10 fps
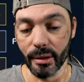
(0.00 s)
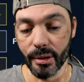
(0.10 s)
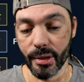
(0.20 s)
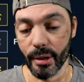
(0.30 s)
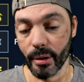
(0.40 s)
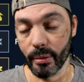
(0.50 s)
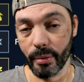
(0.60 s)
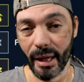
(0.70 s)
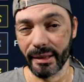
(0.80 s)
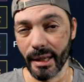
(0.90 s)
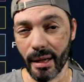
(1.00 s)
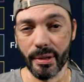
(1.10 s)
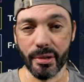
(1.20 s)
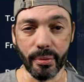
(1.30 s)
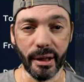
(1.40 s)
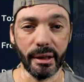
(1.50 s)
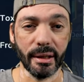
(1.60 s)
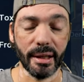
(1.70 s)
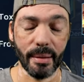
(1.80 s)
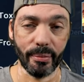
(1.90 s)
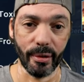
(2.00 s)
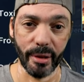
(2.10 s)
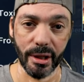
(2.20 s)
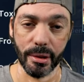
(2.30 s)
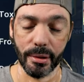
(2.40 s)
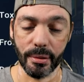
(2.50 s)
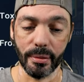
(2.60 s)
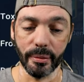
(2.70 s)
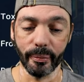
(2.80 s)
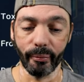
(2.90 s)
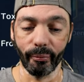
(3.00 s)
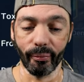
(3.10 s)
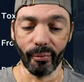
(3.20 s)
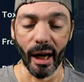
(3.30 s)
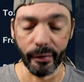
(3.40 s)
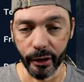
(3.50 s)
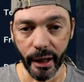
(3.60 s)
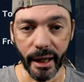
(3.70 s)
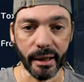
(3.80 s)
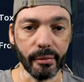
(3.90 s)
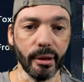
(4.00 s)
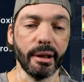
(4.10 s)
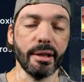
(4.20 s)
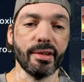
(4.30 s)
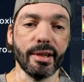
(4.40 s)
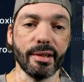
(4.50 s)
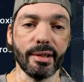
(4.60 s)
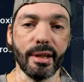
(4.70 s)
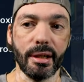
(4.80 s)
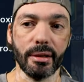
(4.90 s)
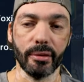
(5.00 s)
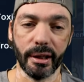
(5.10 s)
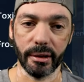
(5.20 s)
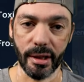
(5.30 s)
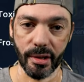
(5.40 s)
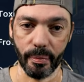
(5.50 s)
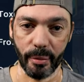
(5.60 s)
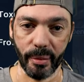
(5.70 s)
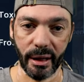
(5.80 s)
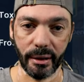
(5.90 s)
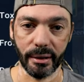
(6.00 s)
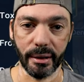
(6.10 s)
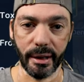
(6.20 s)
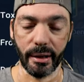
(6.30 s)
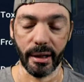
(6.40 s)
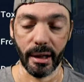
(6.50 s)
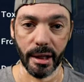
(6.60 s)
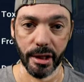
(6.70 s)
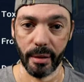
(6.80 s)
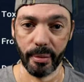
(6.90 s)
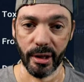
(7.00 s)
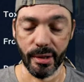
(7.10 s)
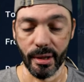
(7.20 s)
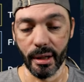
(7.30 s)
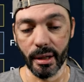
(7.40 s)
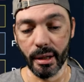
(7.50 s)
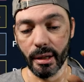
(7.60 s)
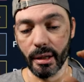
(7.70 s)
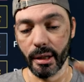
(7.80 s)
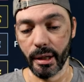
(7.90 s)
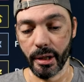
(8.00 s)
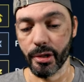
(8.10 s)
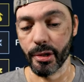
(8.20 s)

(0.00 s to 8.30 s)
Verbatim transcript: So right now is really the time for me to, after I get everything 16, or at least my main champions, is to